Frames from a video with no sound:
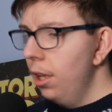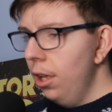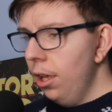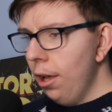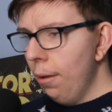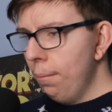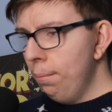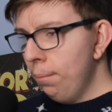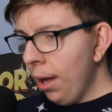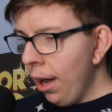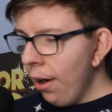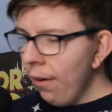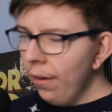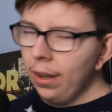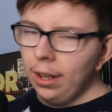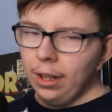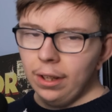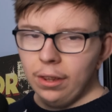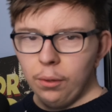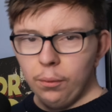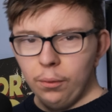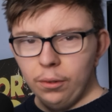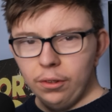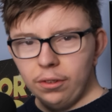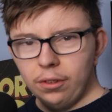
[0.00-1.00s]
Apparently,
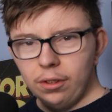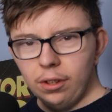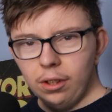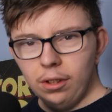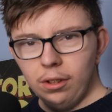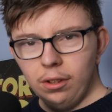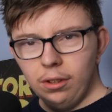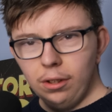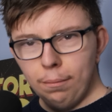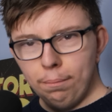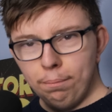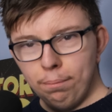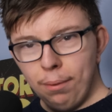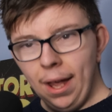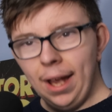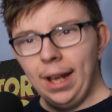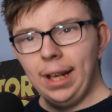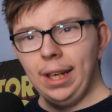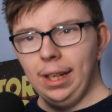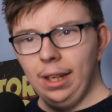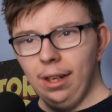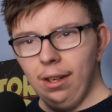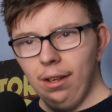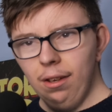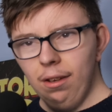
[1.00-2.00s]
there was
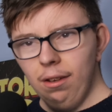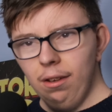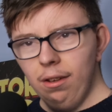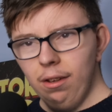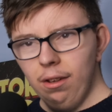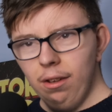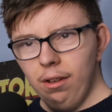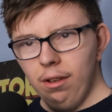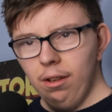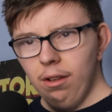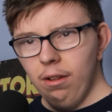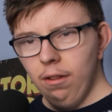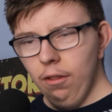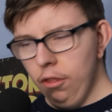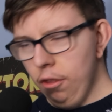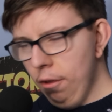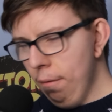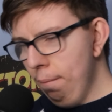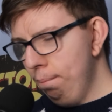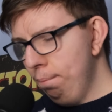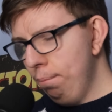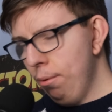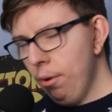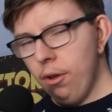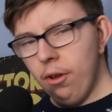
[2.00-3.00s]
debate
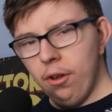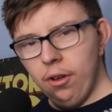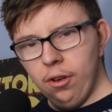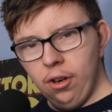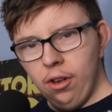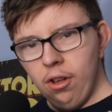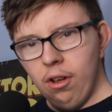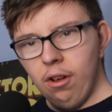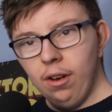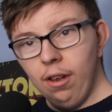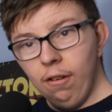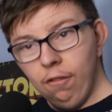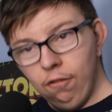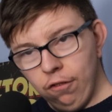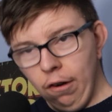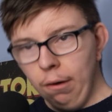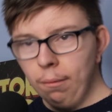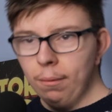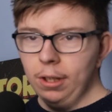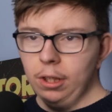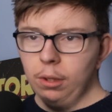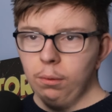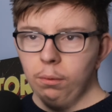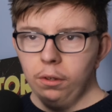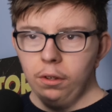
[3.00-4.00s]
that Bert and Ernie from
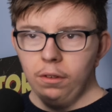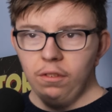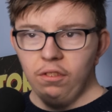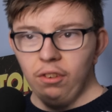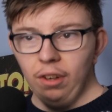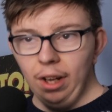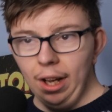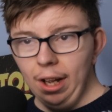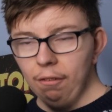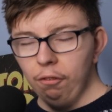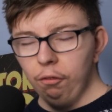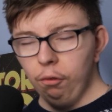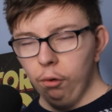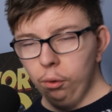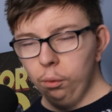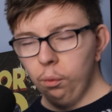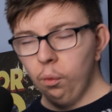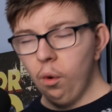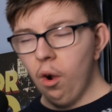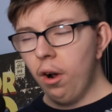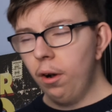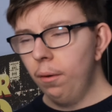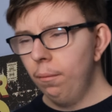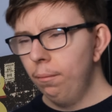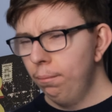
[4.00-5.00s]
It's a Wonderful Life was
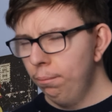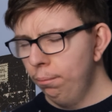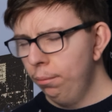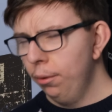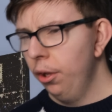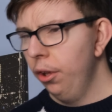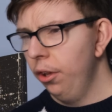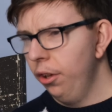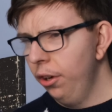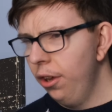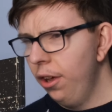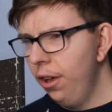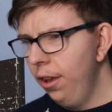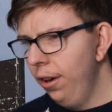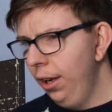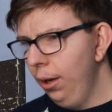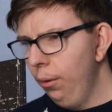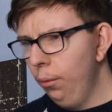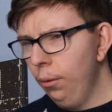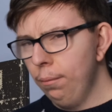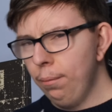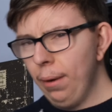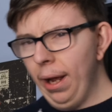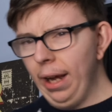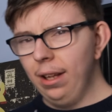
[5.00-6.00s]
what Bert and Ernie
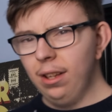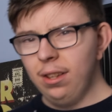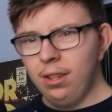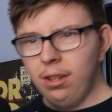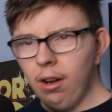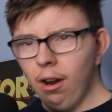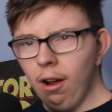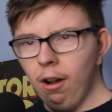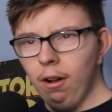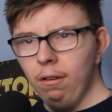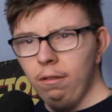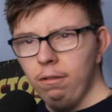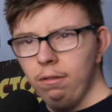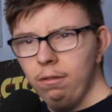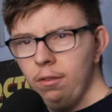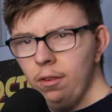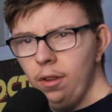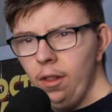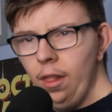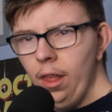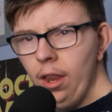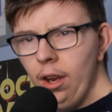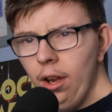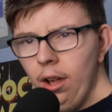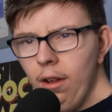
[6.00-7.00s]
were based off
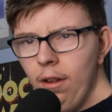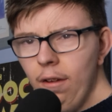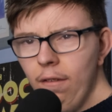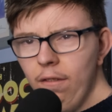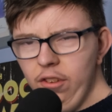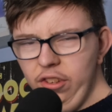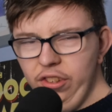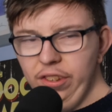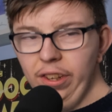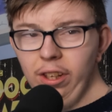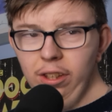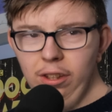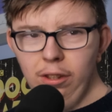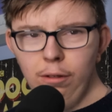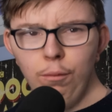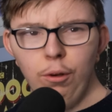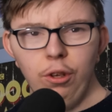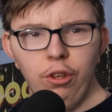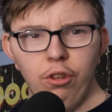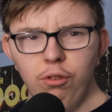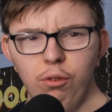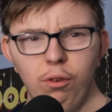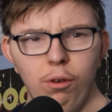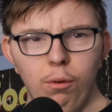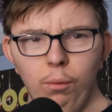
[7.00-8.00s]
for Sesame
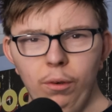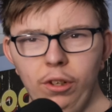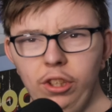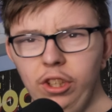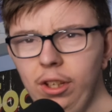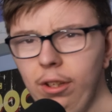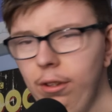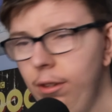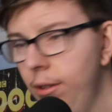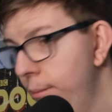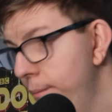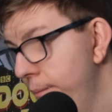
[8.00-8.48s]
Street, which is